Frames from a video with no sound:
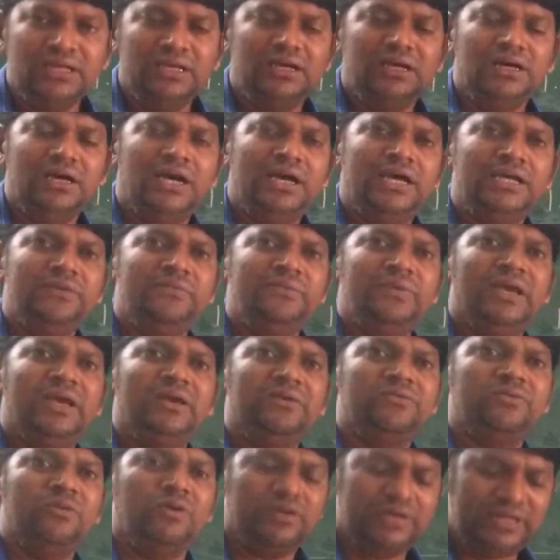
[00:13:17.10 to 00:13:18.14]
And we
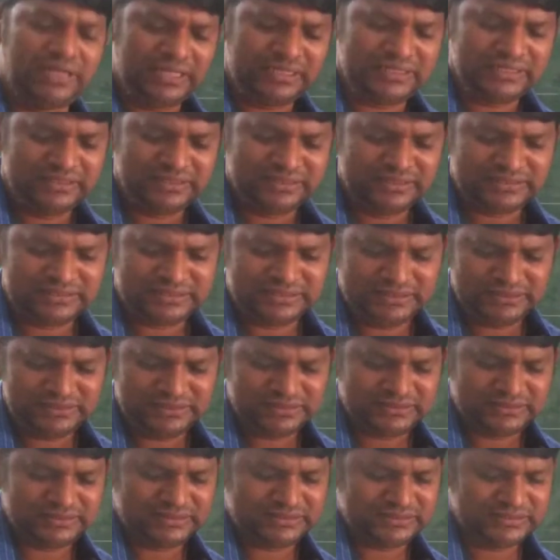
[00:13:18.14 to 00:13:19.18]
have cottage
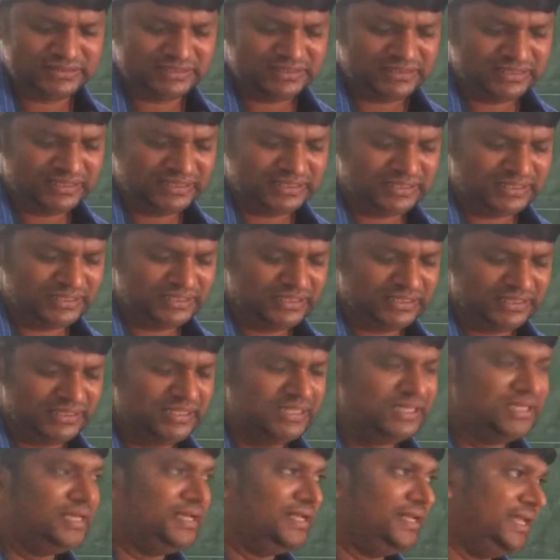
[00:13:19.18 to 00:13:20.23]
industries,
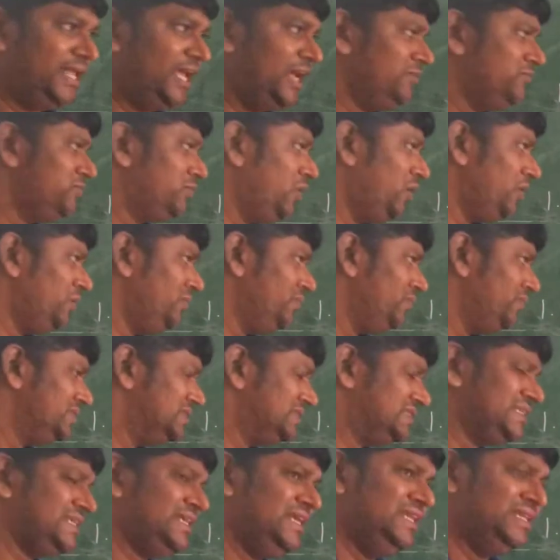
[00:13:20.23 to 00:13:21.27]
lack of
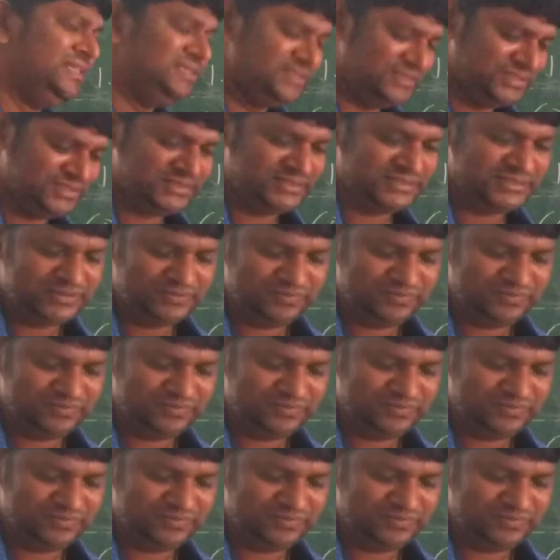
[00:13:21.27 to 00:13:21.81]
skills,